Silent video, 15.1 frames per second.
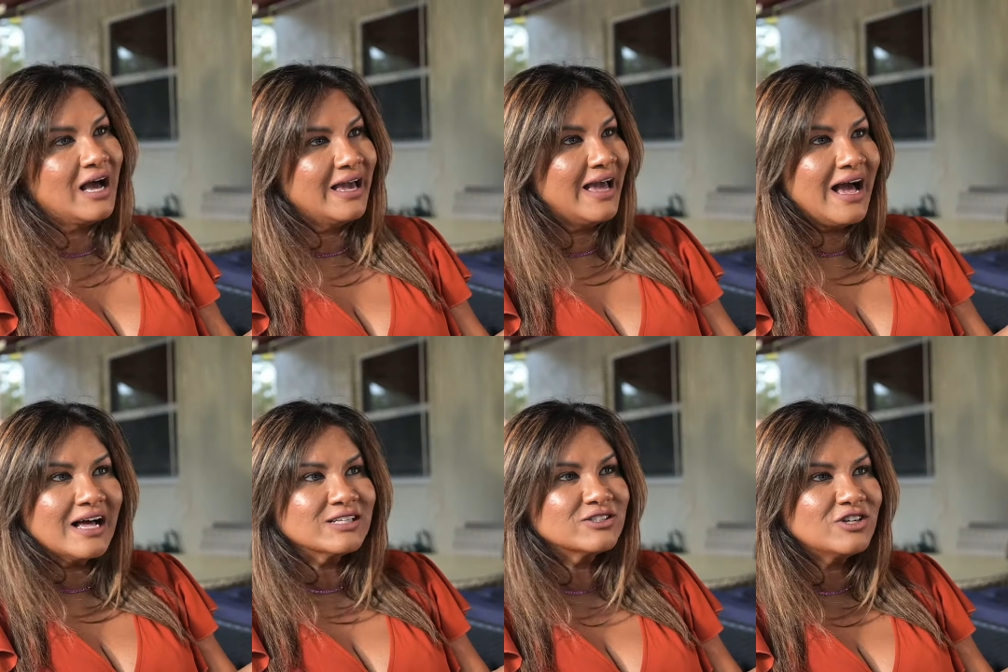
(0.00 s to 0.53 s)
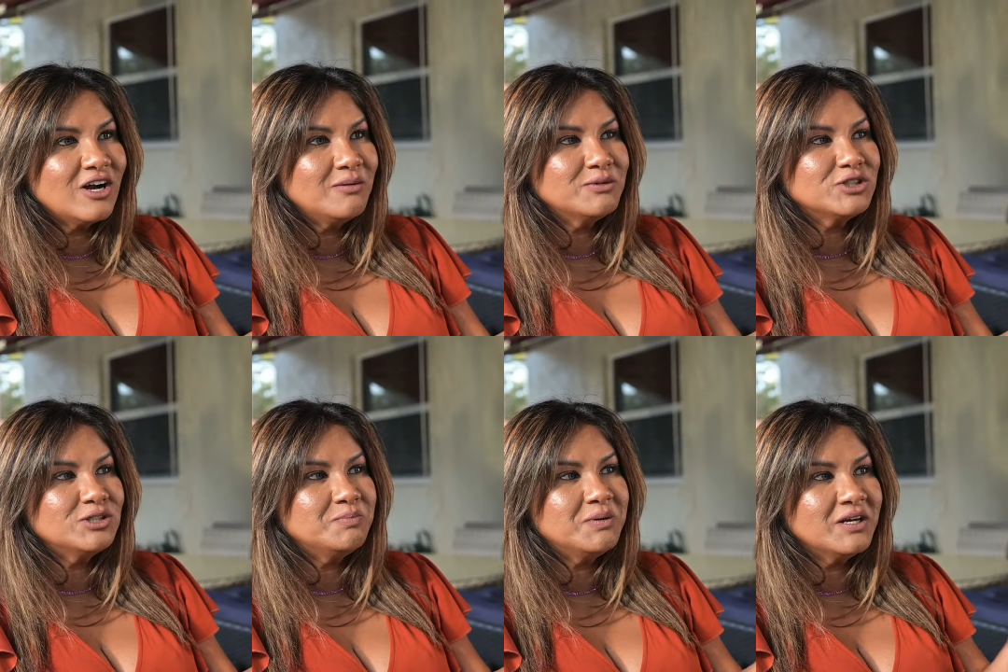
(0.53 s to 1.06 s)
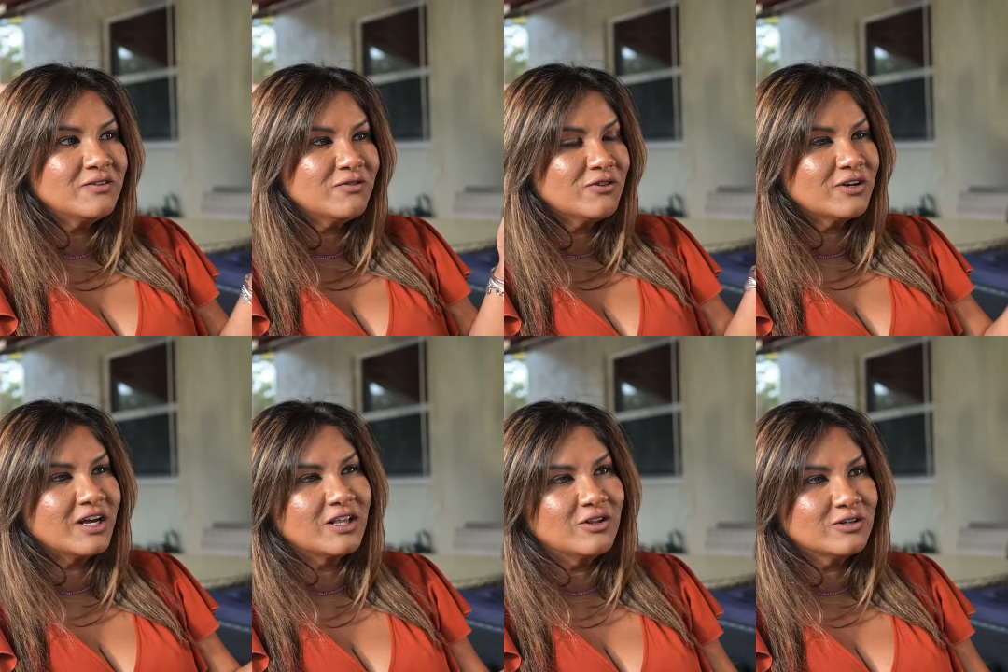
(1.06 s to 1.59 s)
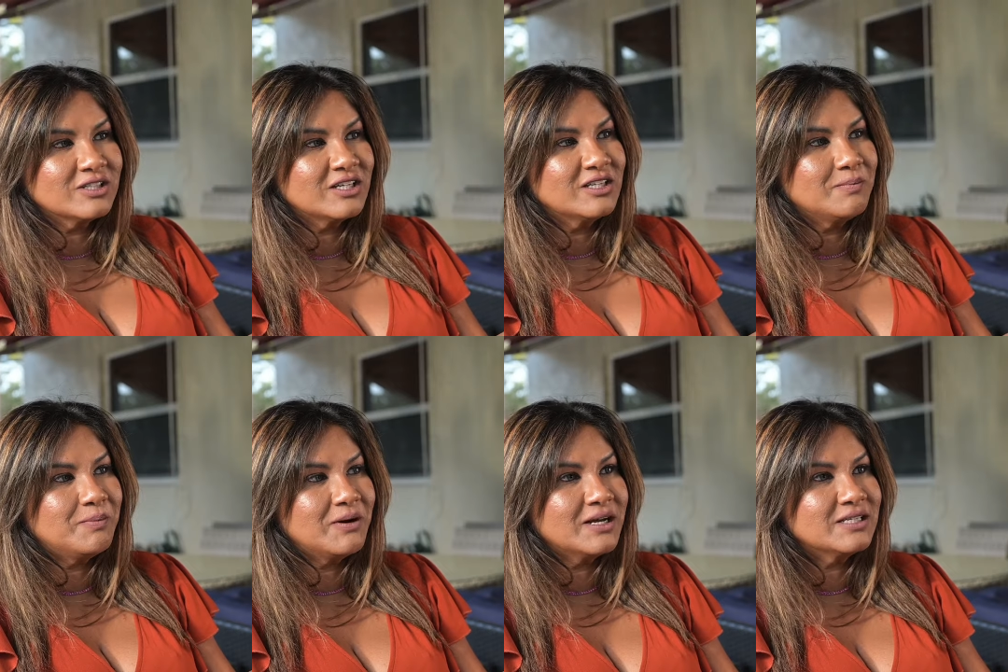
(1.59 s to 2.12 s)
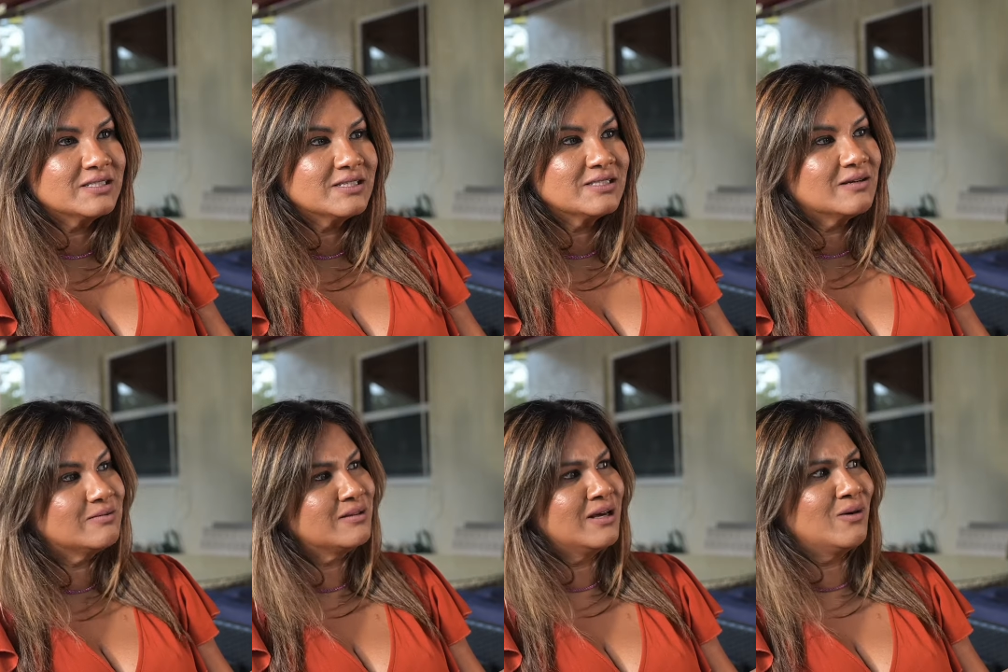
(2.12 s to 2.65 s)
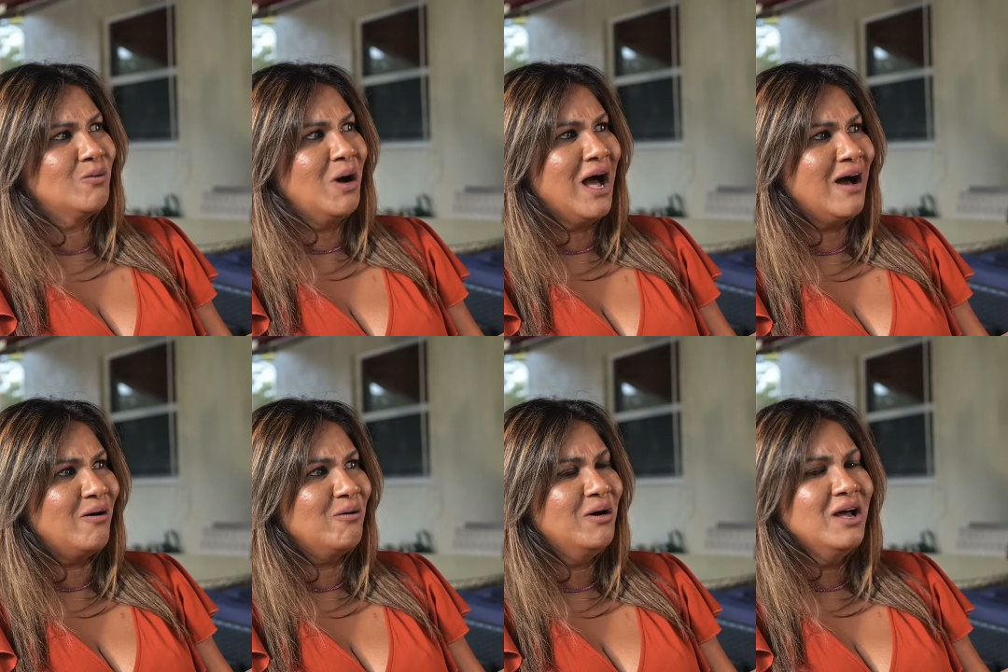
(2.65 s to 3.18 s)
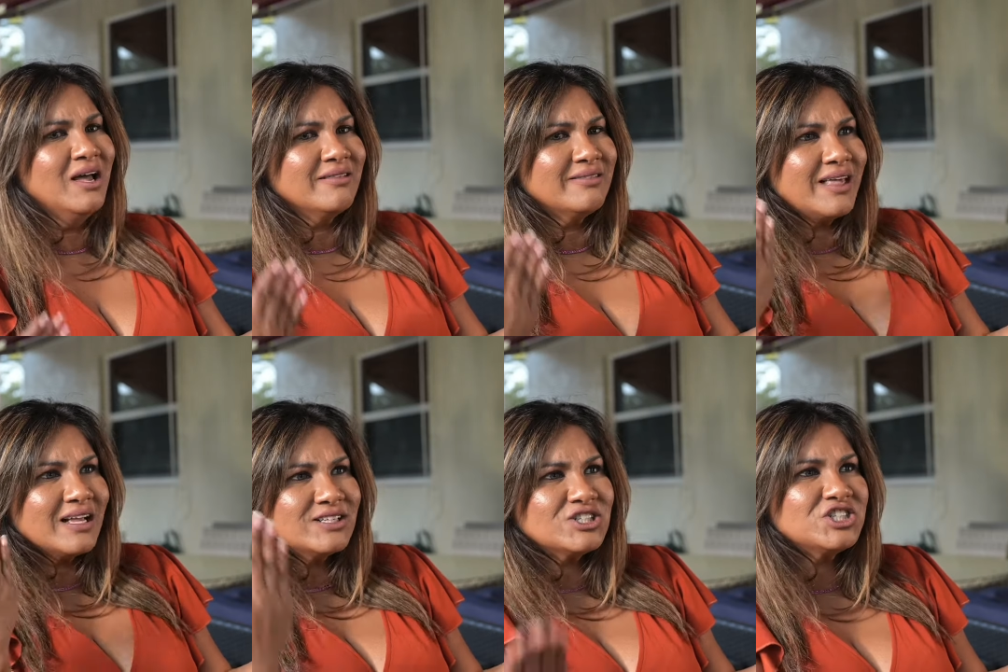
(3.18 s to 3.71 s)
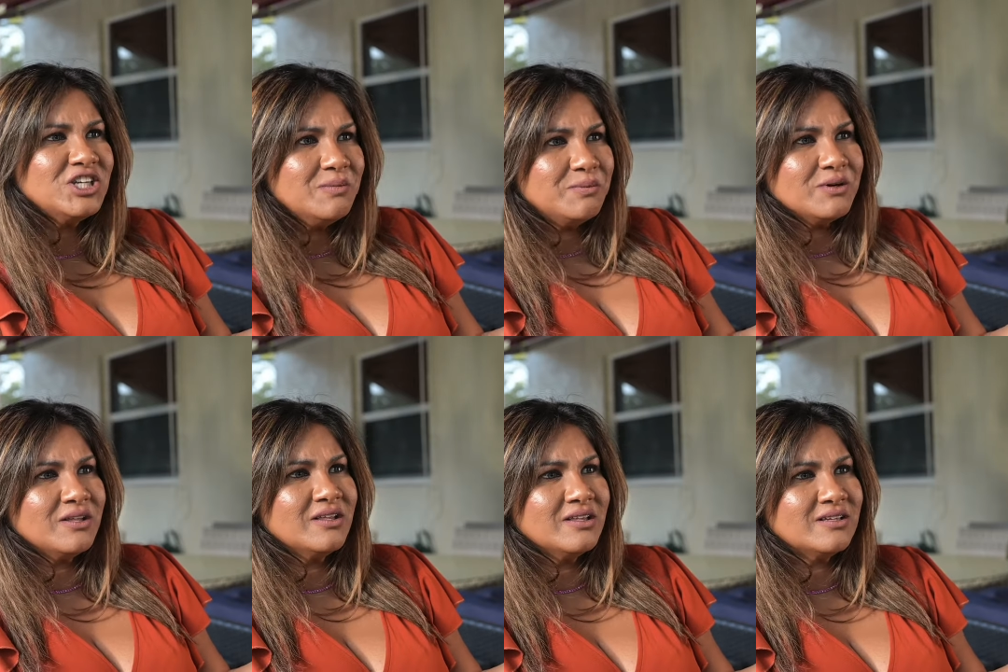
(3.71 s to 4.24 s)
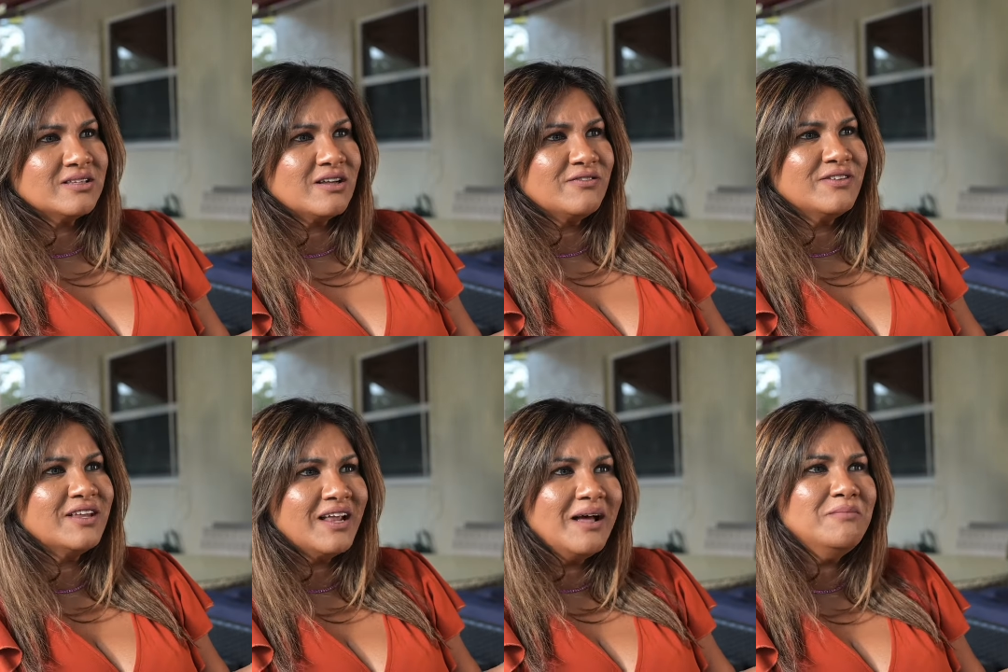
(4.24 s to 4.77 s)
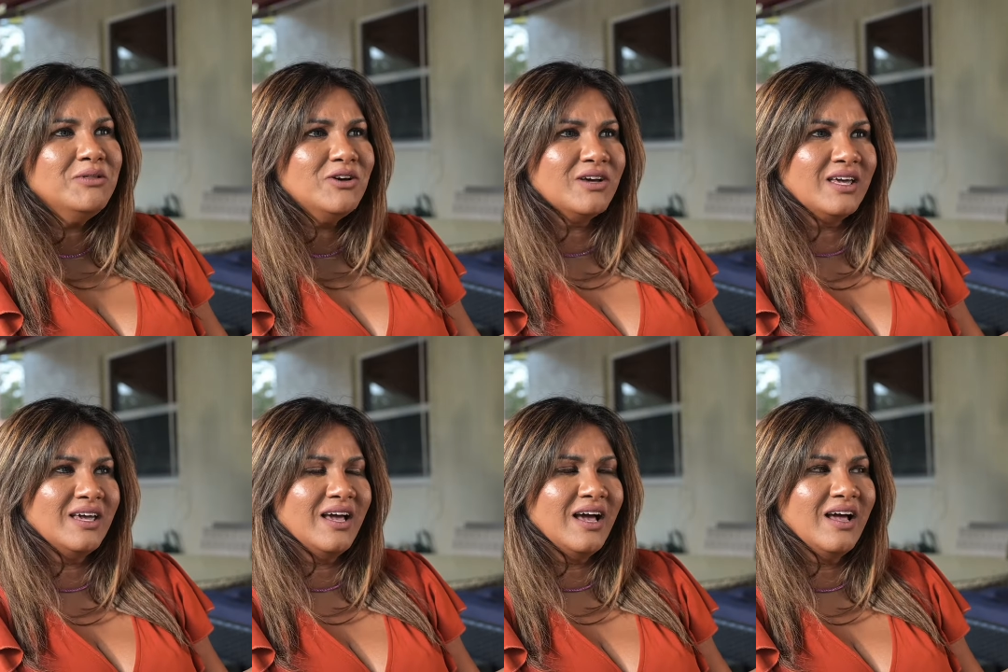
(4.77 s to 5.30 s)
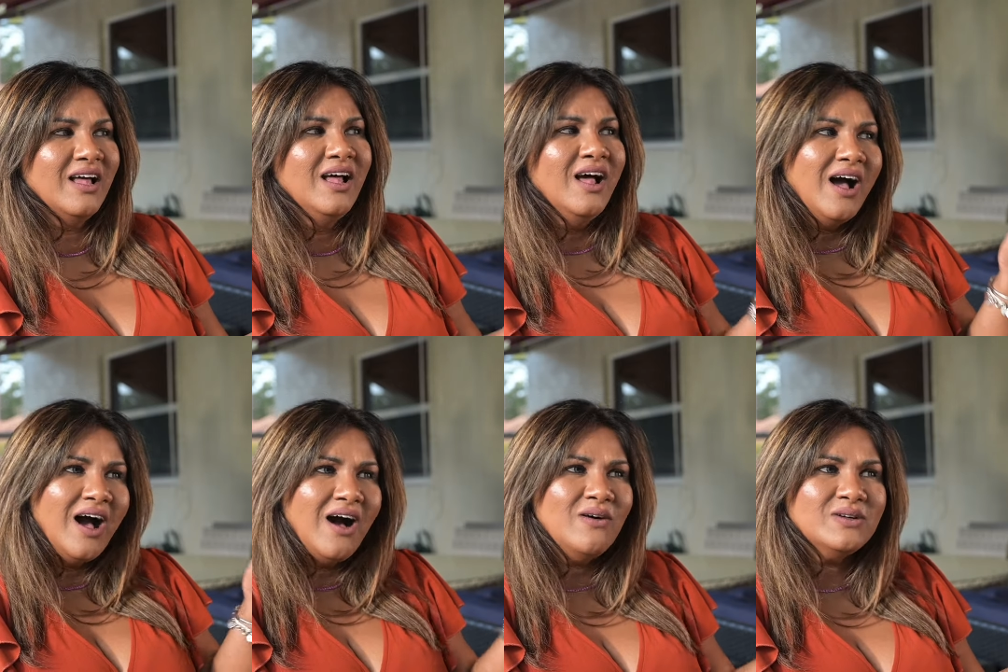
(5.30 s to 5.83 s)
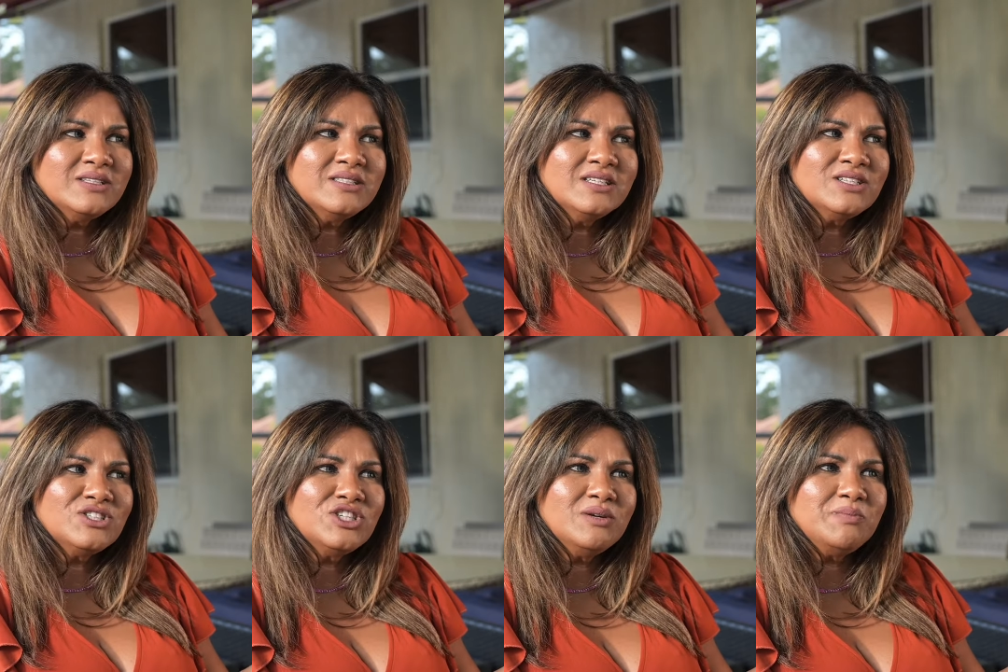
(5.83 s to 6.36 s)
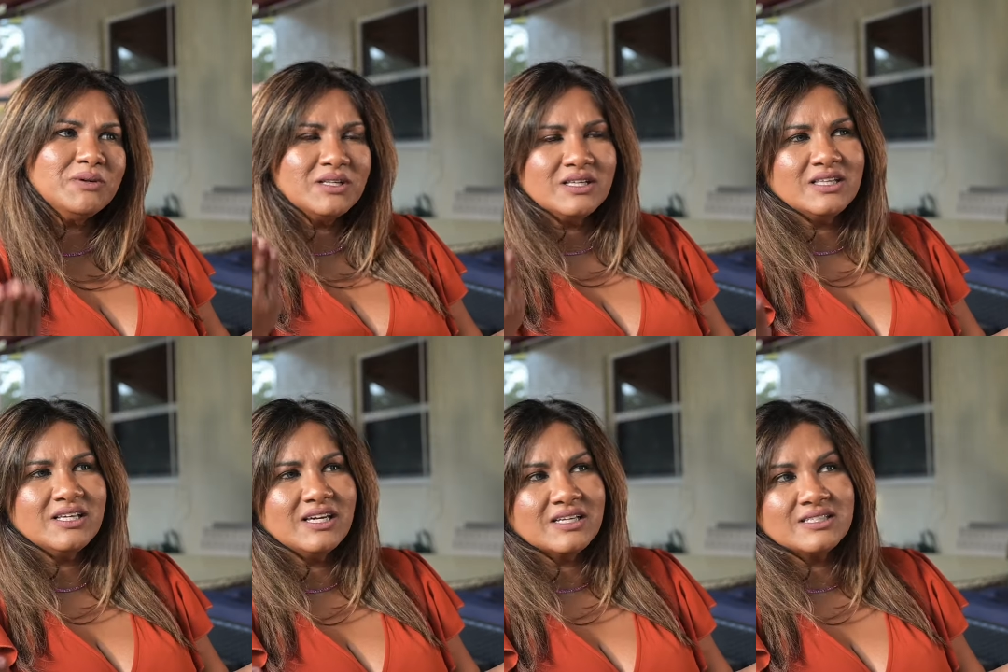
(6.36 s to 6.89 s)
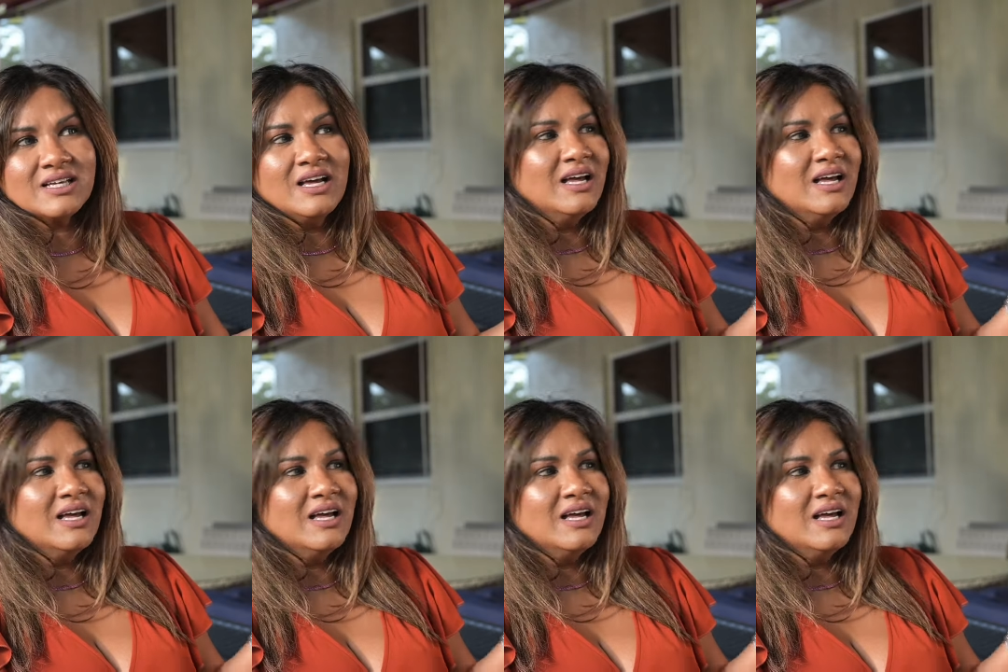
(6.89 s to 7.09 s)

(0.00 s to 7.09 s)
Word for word: I asked her how much she paid for it. I looked at the prices. I was like, wow, that's cheaper than the stuff that I'm looking at. How is this cheaper than this?